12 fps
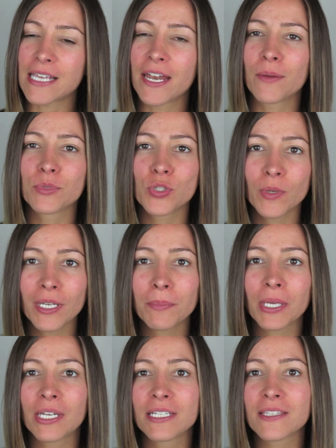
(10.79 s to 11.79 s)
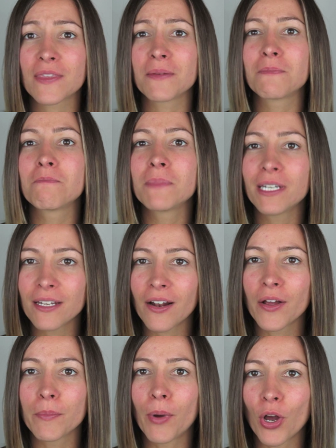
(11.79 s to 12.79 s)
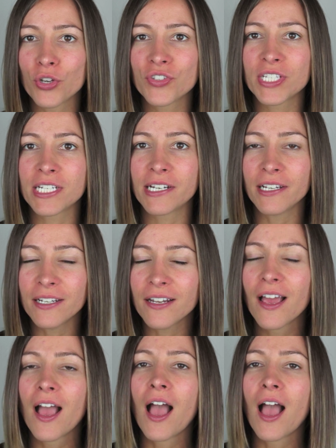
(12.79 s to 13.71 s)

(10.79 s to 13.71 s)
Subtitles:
and I'm doing it because the minute I posted it,